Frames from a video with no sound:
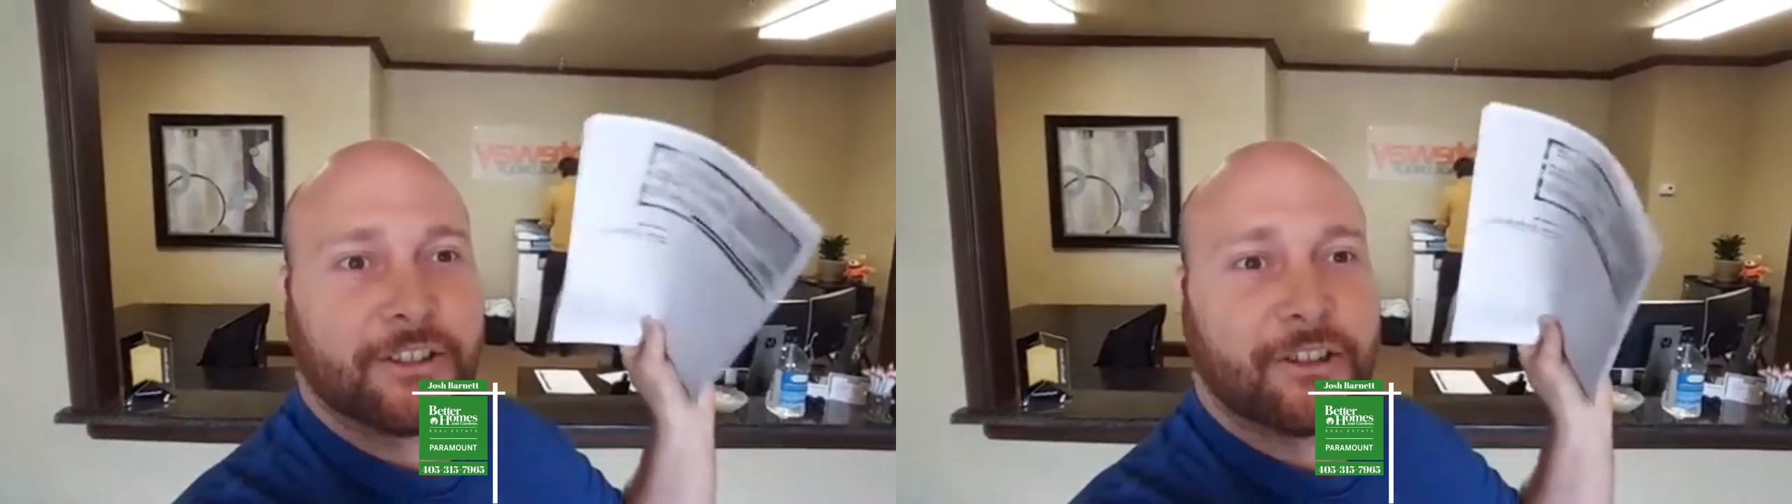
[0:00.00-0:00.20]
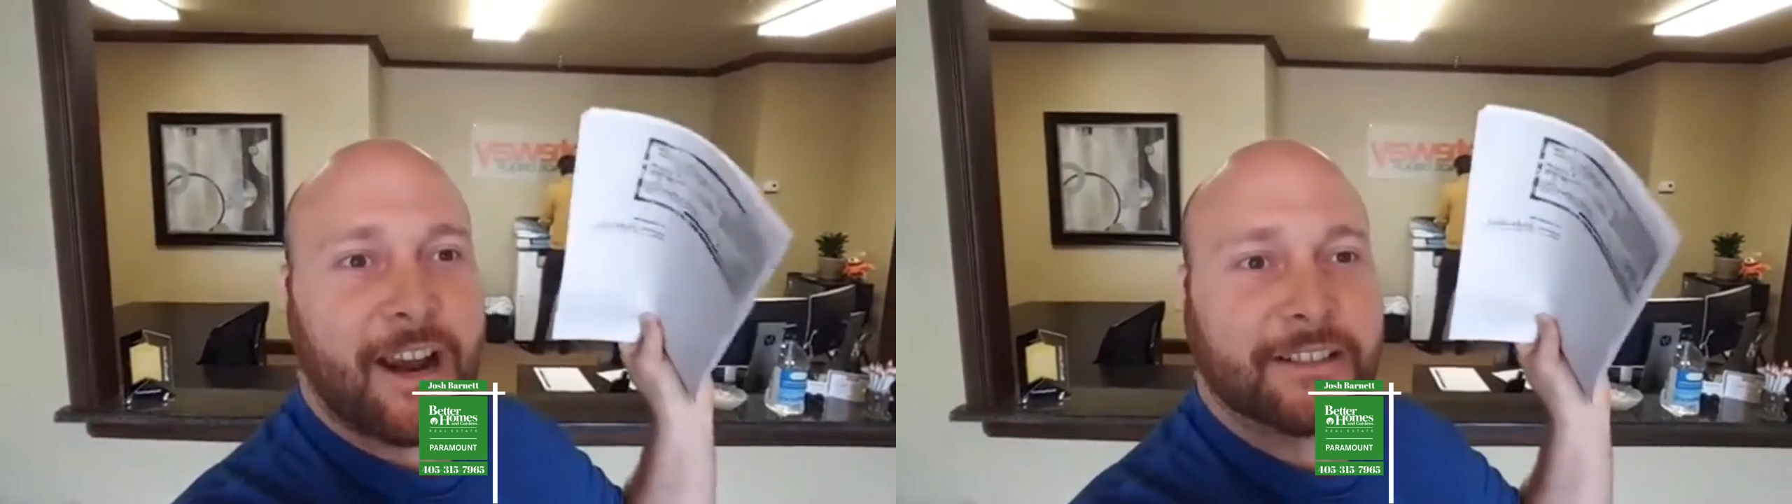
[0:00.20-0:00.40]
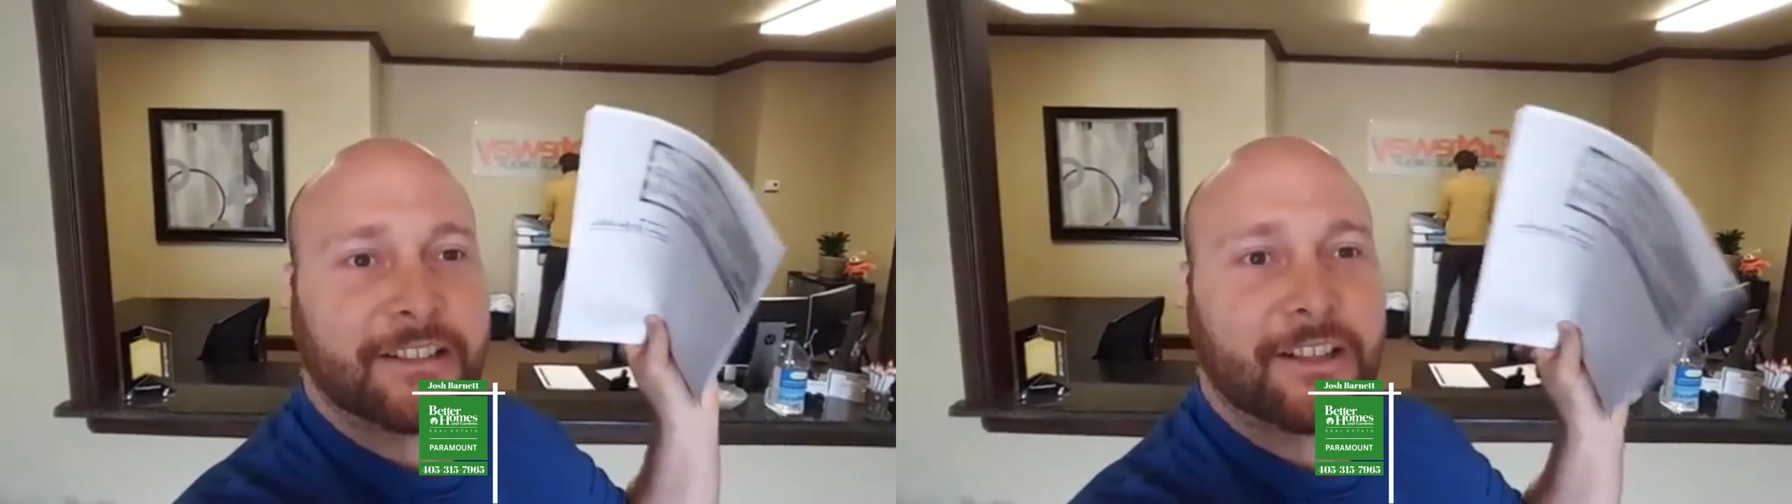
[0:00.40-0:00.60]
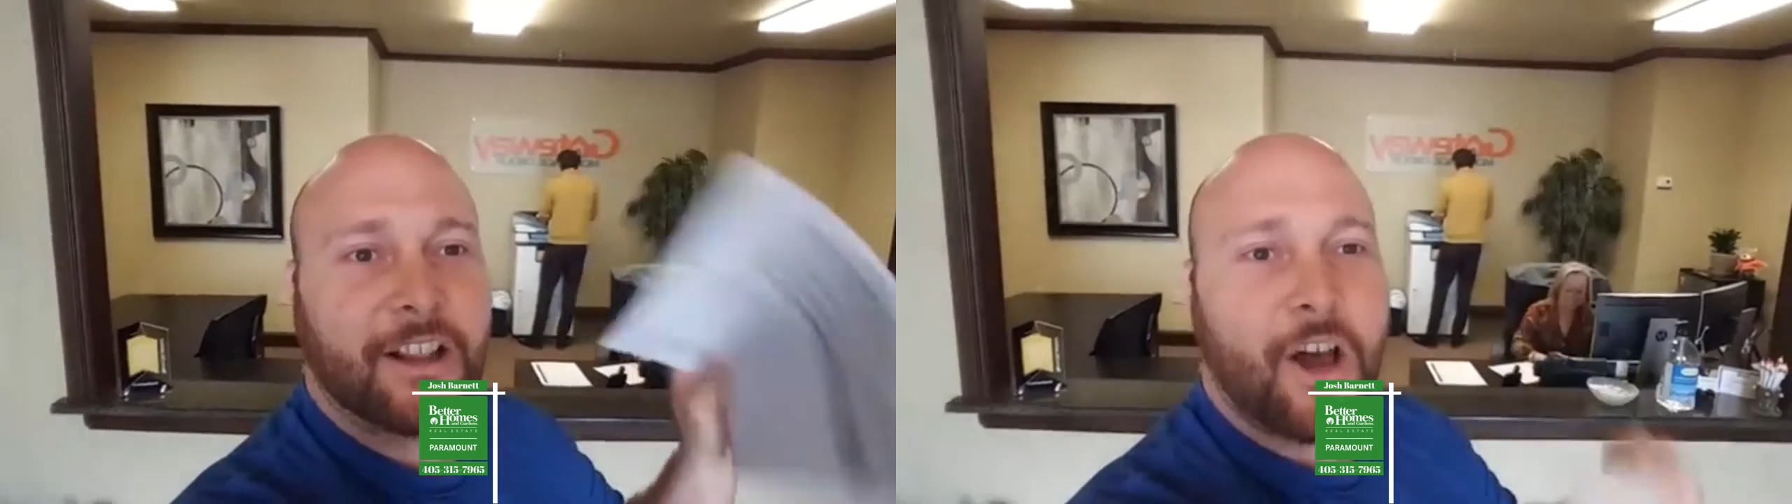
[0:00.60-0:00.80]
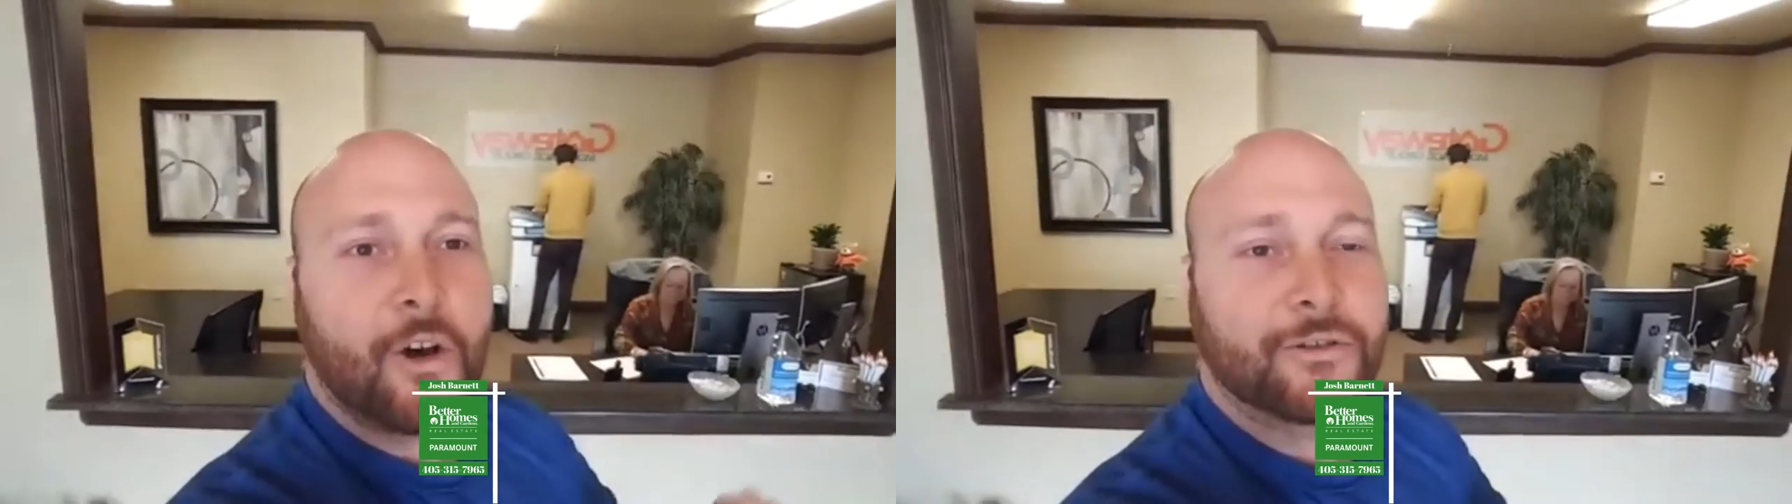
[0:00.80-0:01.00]
contract
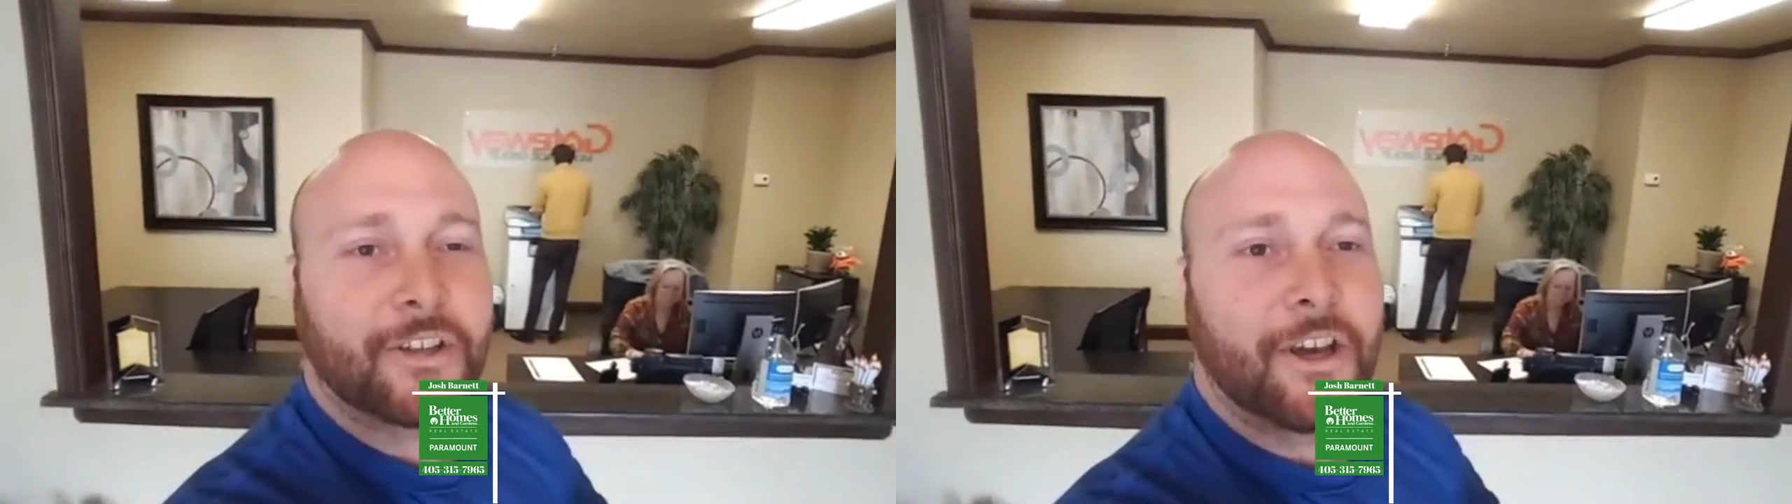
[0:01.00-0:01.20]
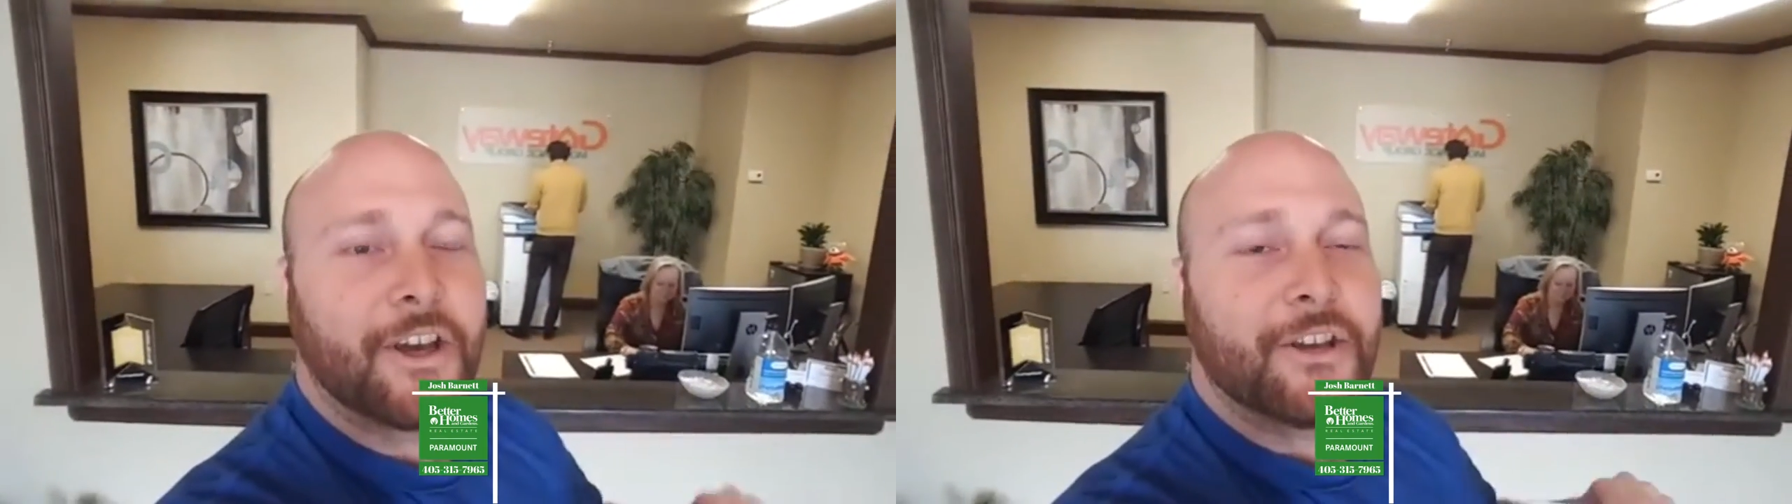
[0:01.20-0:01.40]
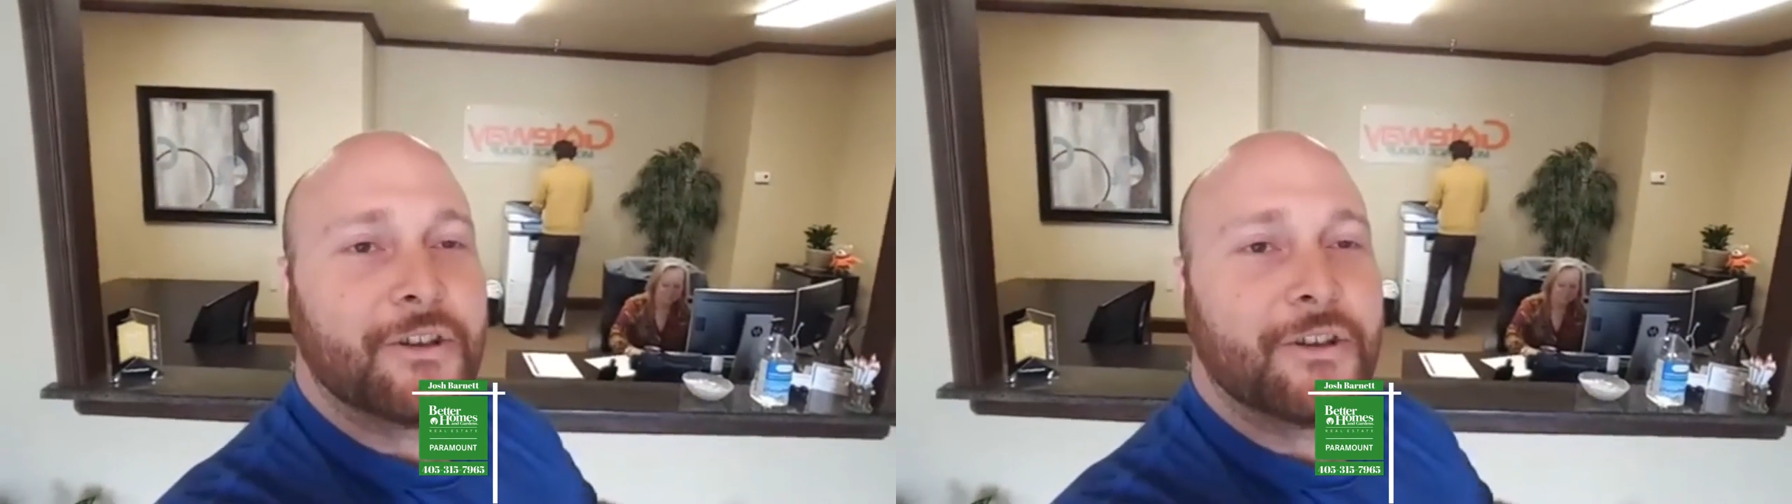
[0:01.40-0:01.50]
to close,